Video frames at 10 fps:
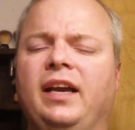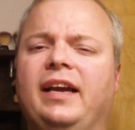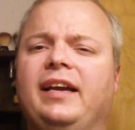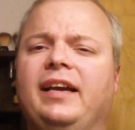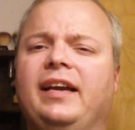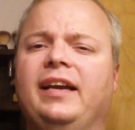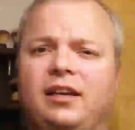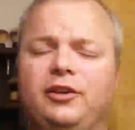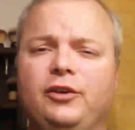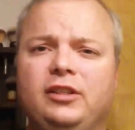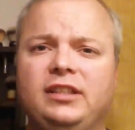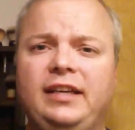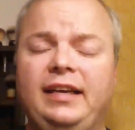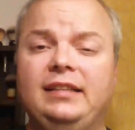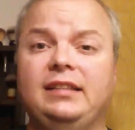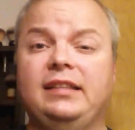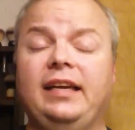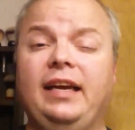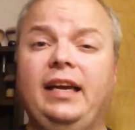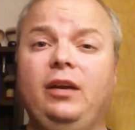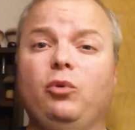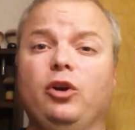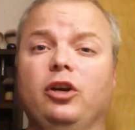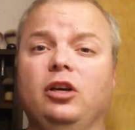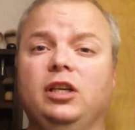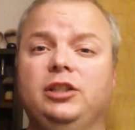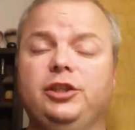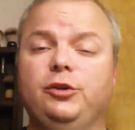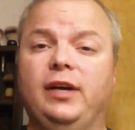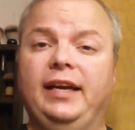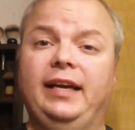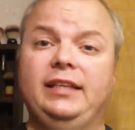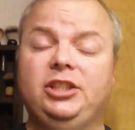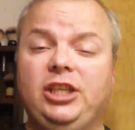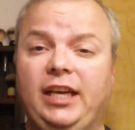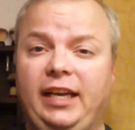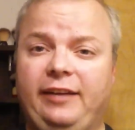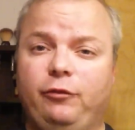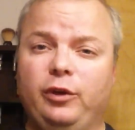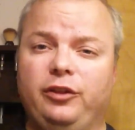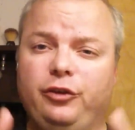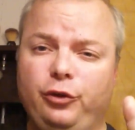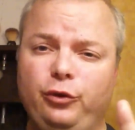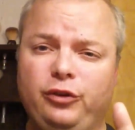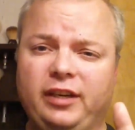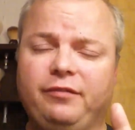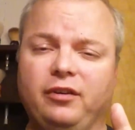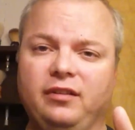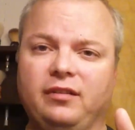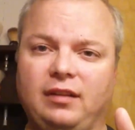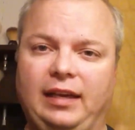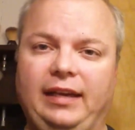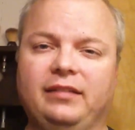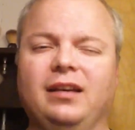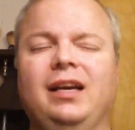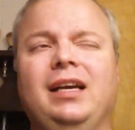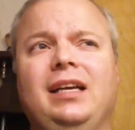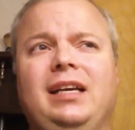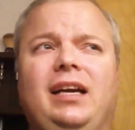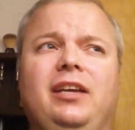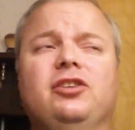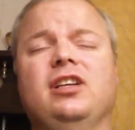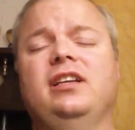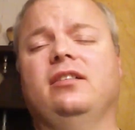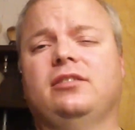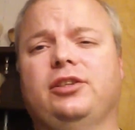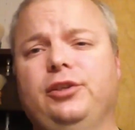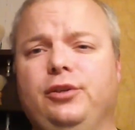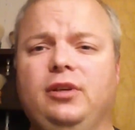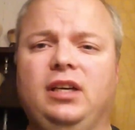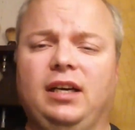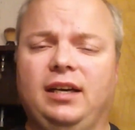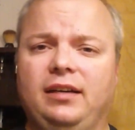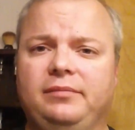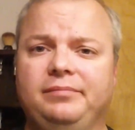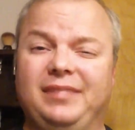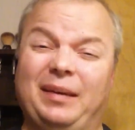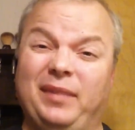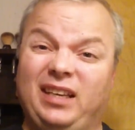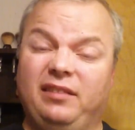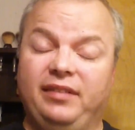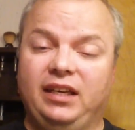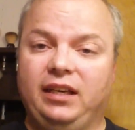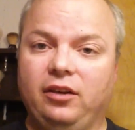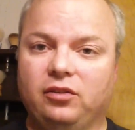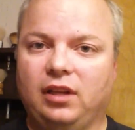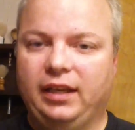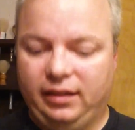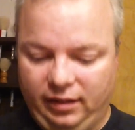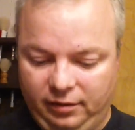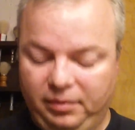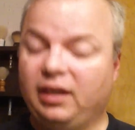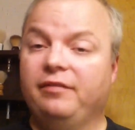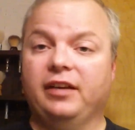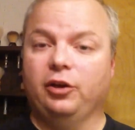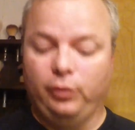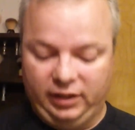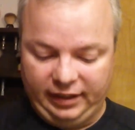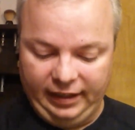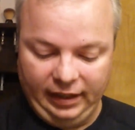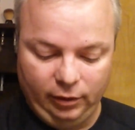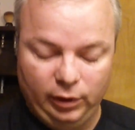Hey guys, how you doing today? Today we're going to do a shave with two different slants. I usually don't do uh, gimmicky videos like this, but I figure what the heck.